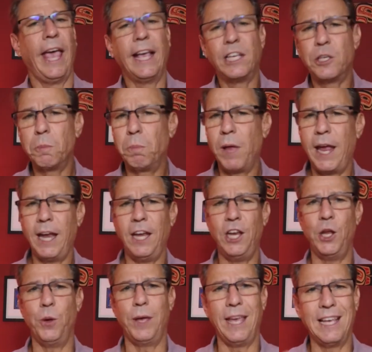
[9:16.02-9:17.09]
explaining
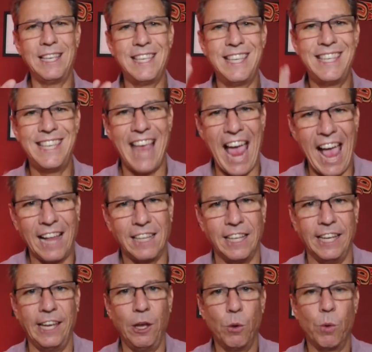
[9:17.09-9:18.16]
to you
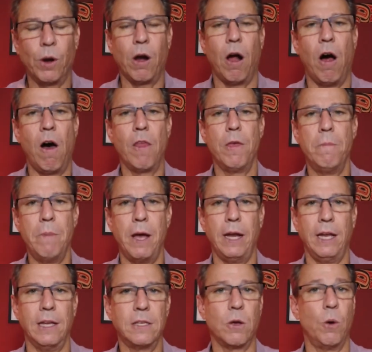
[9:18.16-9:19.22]
exactly where all the
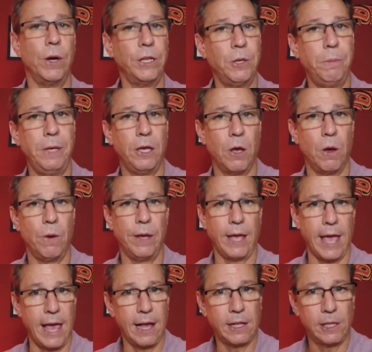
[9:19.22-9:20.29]
money is going to be
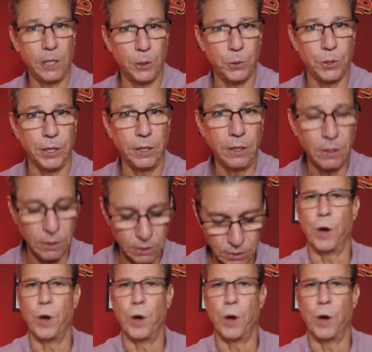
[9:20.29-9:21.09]
going at closing,